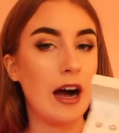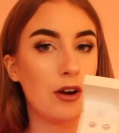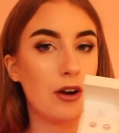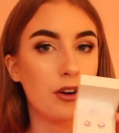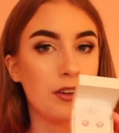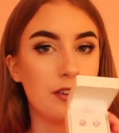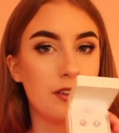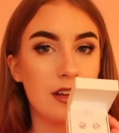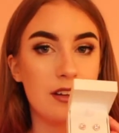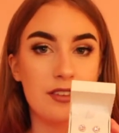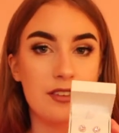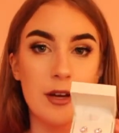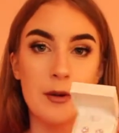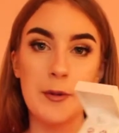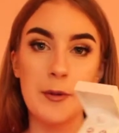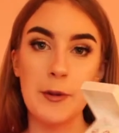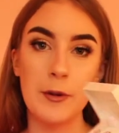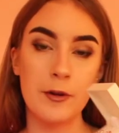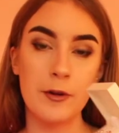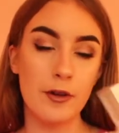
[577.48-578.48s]
got these
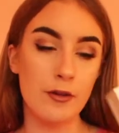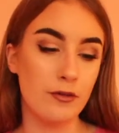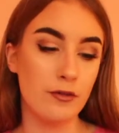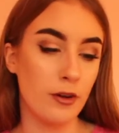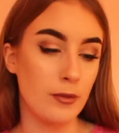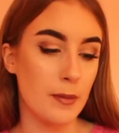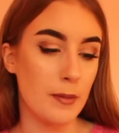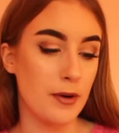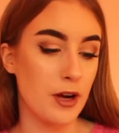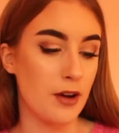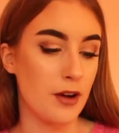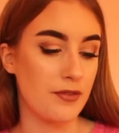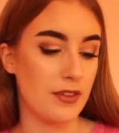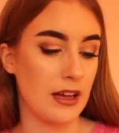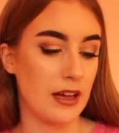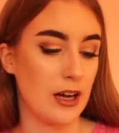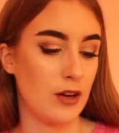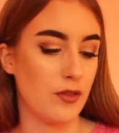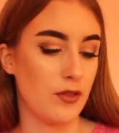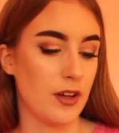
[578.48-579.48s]
for my birthday.
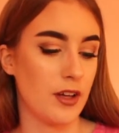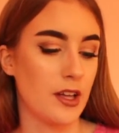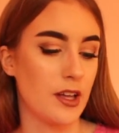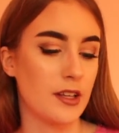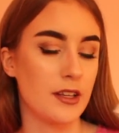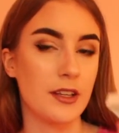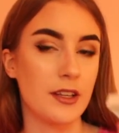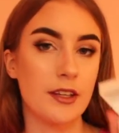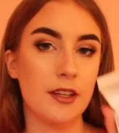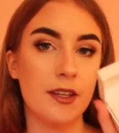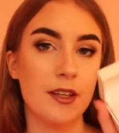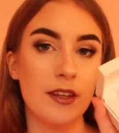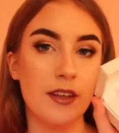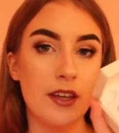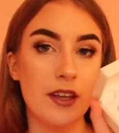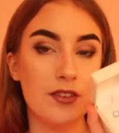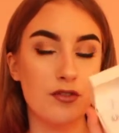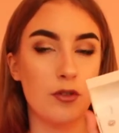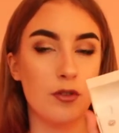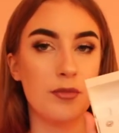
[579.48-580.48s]
However,
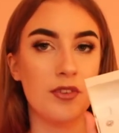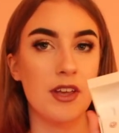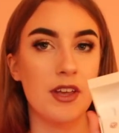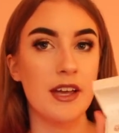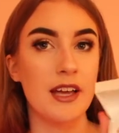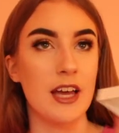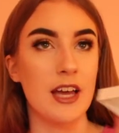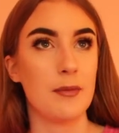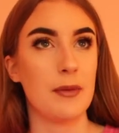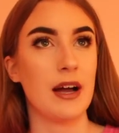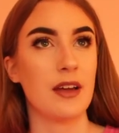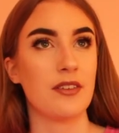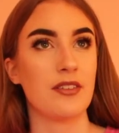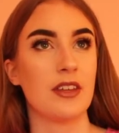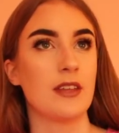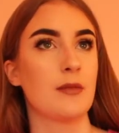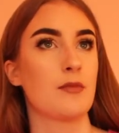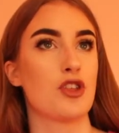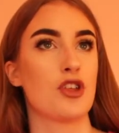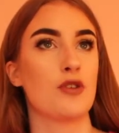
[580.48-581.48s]
these from TK Maxx,
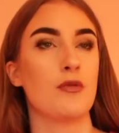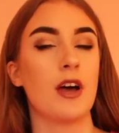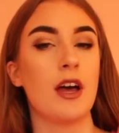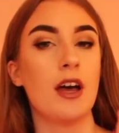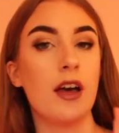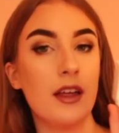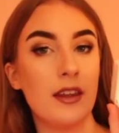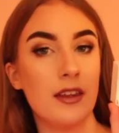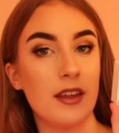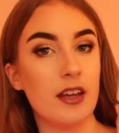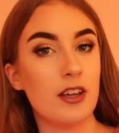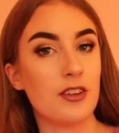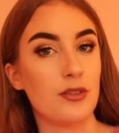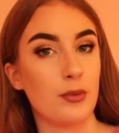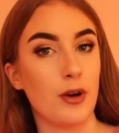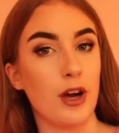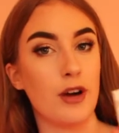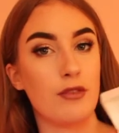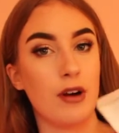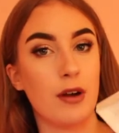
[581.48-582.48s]
and I'm sure these
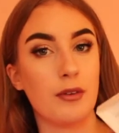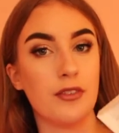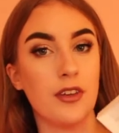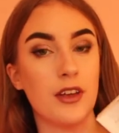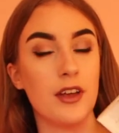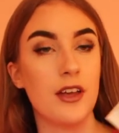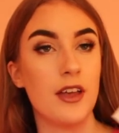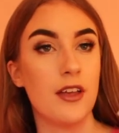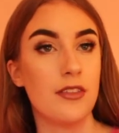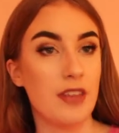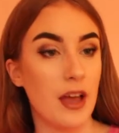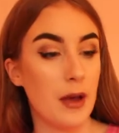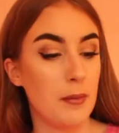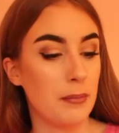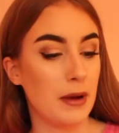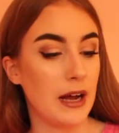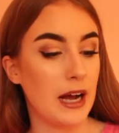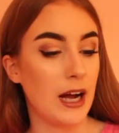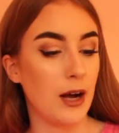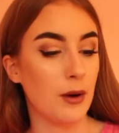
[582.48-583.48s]
were around
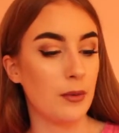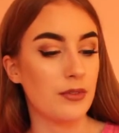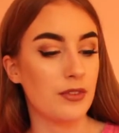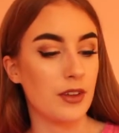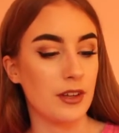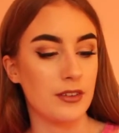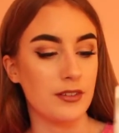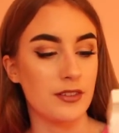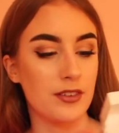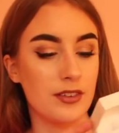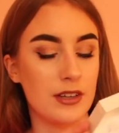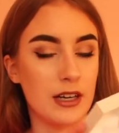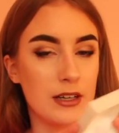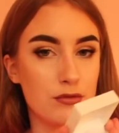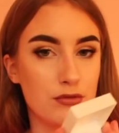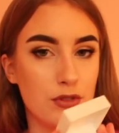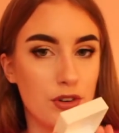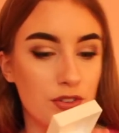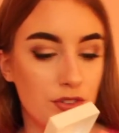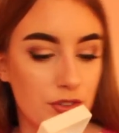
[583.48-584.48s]
£10, and just
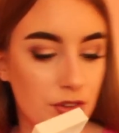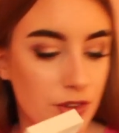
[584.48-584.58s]
like rose